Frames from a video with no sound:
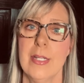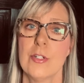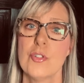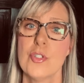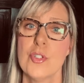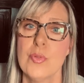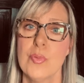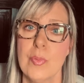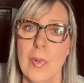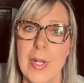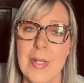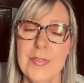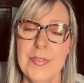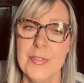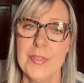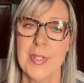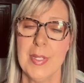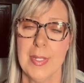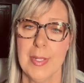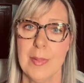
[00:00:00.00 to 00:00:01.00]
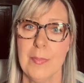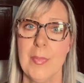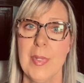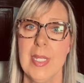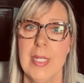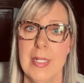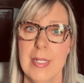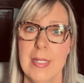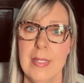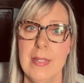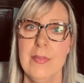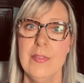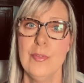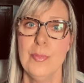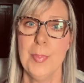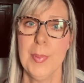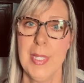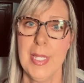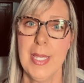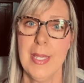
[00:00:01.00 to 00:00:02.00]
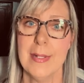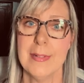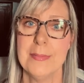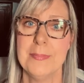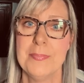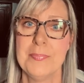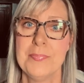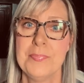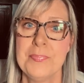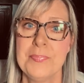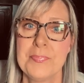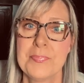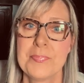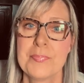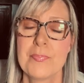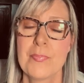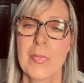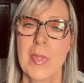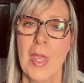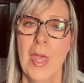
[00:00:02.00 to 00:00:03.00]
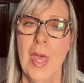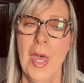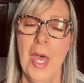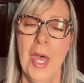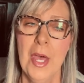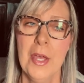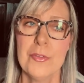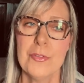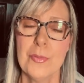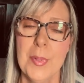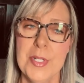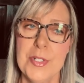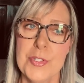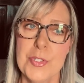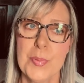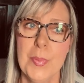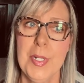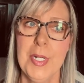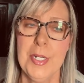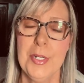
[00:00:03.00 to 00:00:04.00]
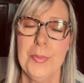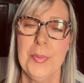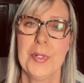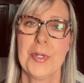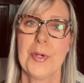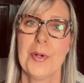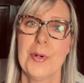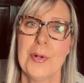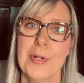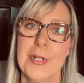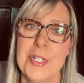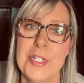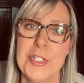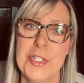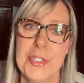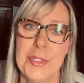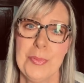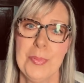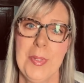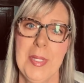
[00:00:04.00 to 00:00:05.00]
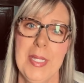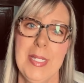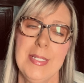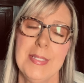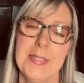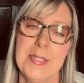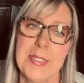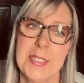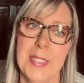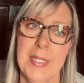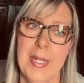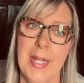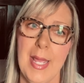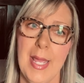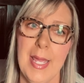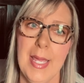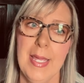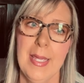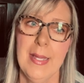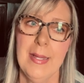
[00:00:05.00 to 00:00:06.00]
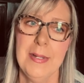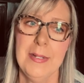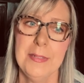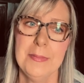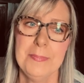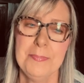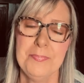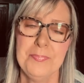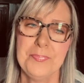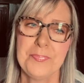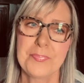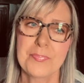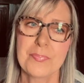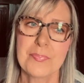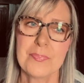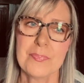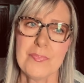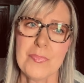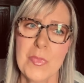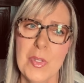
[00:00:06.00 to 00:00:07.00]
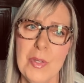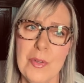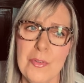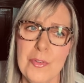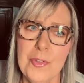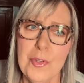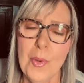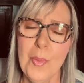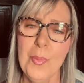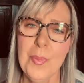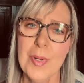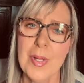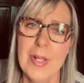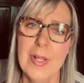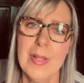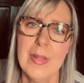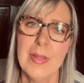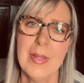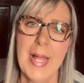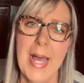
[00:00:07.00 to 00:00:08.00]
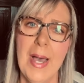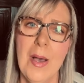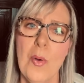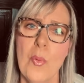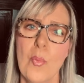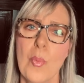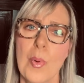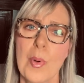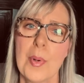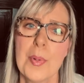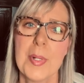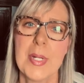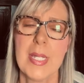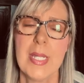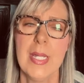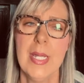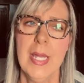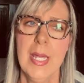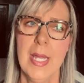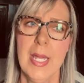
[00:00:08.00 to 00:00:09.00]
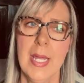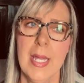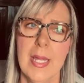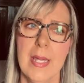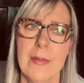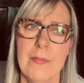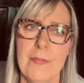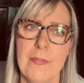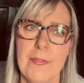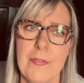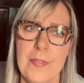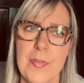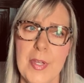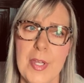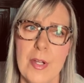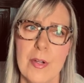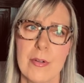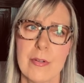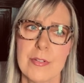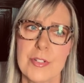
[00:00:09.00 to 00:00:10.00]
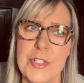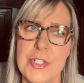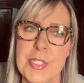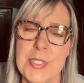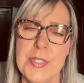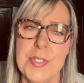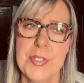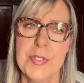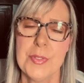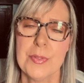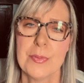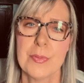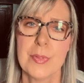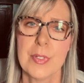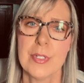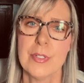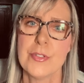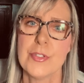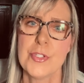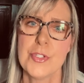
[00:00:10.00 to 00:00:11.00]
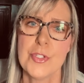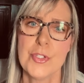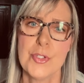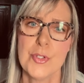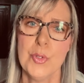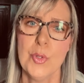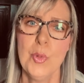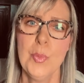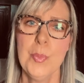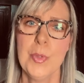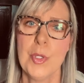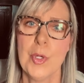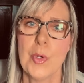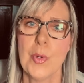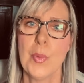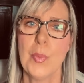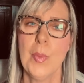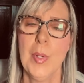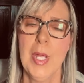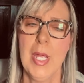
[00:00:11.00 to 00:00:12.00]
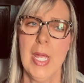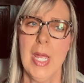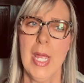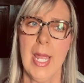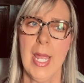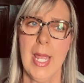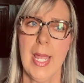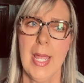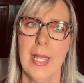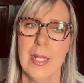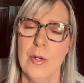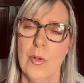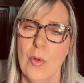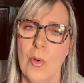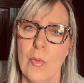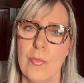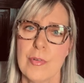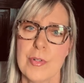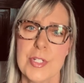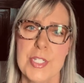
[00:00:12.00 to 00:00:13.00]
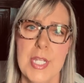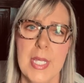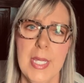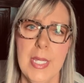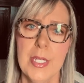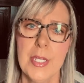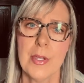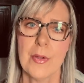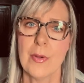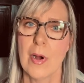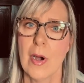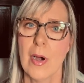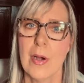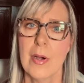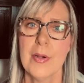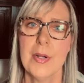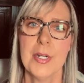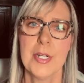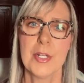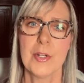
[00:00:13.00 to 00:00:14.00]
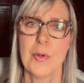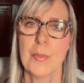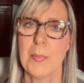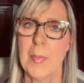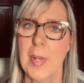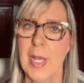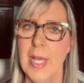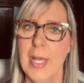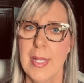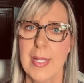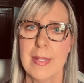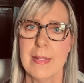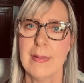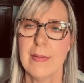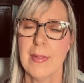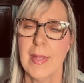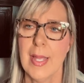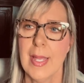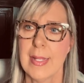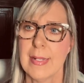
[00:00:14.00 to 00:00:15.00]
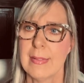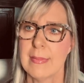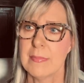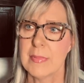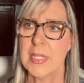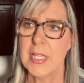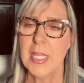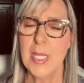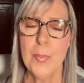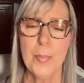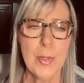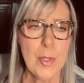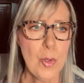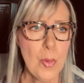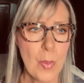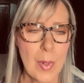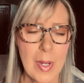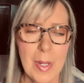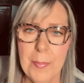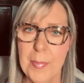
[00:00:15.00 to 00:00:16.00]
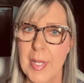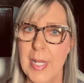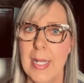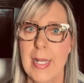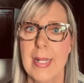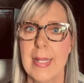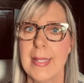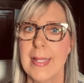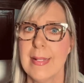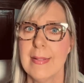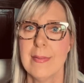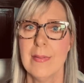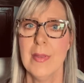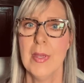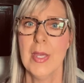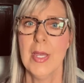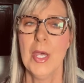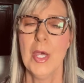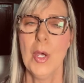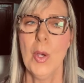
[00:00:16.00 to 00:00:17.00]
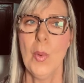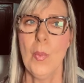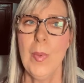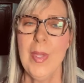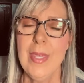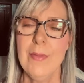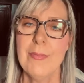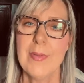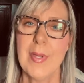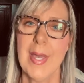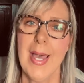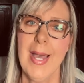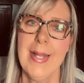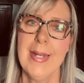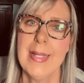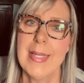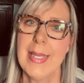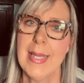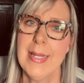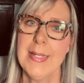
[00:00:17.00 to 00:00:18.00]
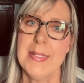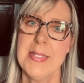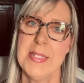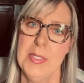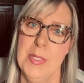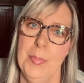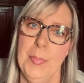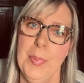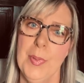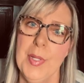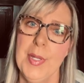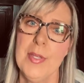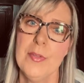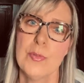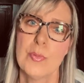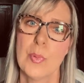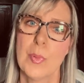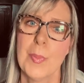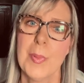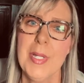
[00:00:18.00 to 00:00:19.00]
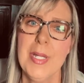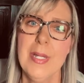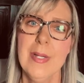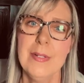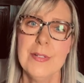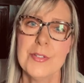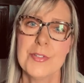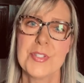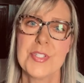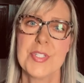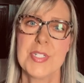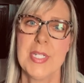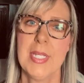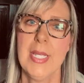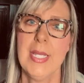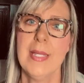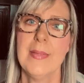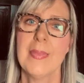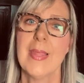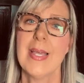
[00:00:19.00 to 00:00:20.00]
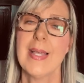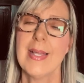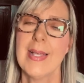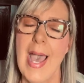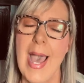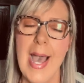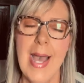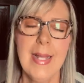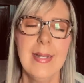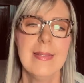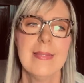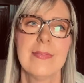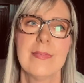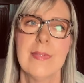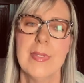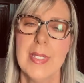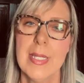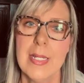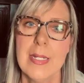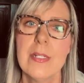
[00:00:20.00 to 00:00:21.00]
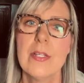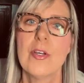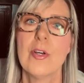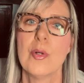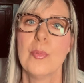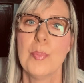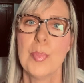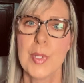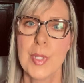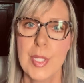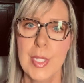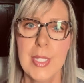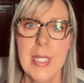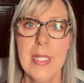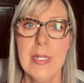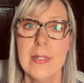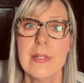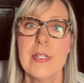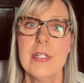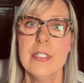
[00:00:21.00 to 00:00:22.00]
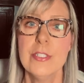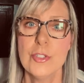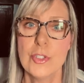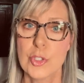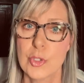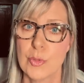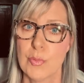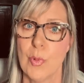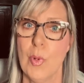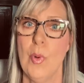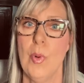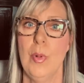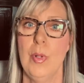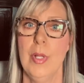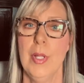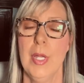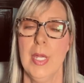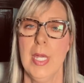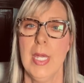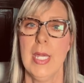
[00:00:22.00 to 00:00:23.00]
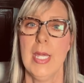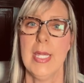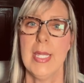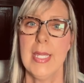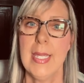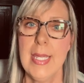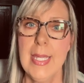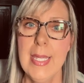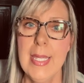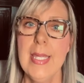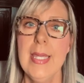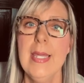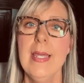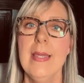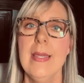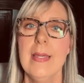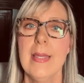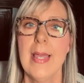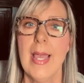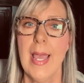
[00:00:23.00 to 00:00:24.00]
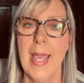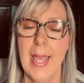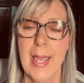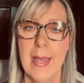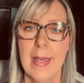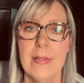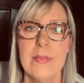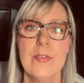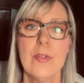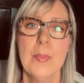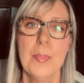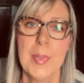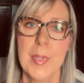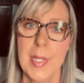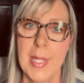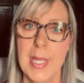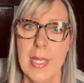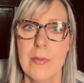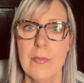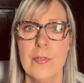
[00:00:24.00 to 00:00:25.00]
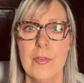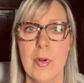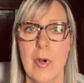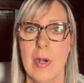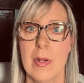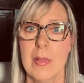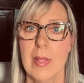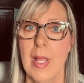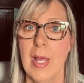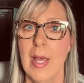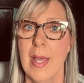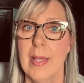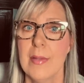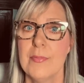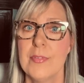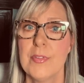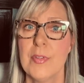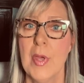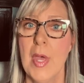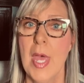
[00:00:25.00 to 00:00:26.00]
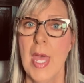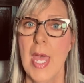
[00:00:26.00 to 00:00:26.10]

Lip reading: and trust him and his plan. So I just wanted to encourage you ladies today. Don't allow worry and fear just to consume you and overtake your heart and your mind and keep you up at night. We've got to get to the place where we understand that God is in complete control. He has a plan for our lives,